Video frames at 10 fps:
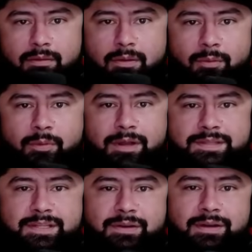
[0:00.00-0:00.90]
What
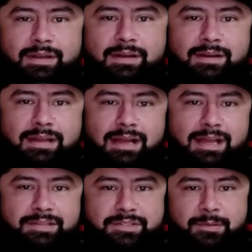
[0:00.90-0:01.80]
is going on,
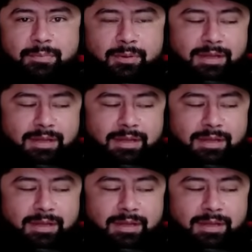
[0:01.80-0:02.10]
guys? Your boy